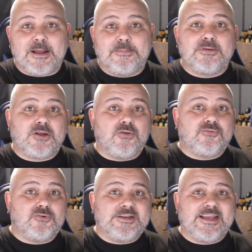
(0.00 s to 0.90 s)
up, go
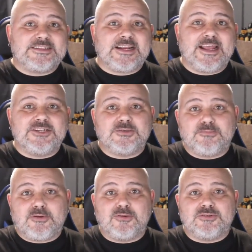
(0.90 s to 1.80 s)
through de-escalation
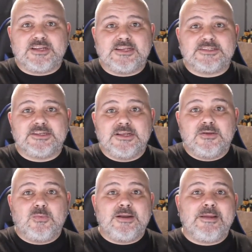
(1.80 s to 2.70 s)
process,
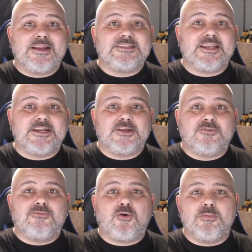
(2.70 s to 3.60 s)
when the man said,
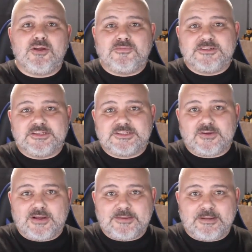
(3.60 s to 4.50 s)
"Roll me off to the
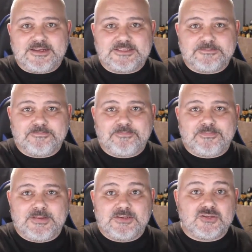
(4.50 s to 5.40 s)
side, mate."
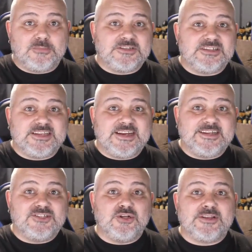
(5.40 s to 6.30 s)
Thompson said
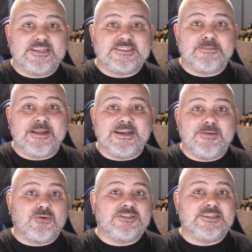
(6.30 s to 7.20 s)
he took this to mean he
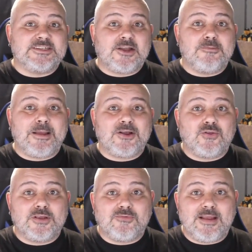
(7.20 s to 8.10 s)
wanted to go back
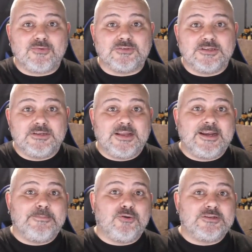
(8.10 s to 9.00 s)
on the ground and
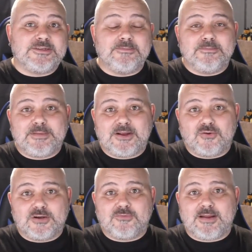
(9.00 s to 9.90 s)
he put him back
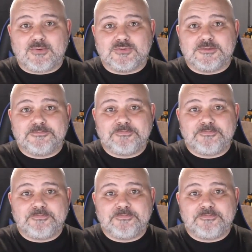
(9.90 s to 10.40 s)
on the ground.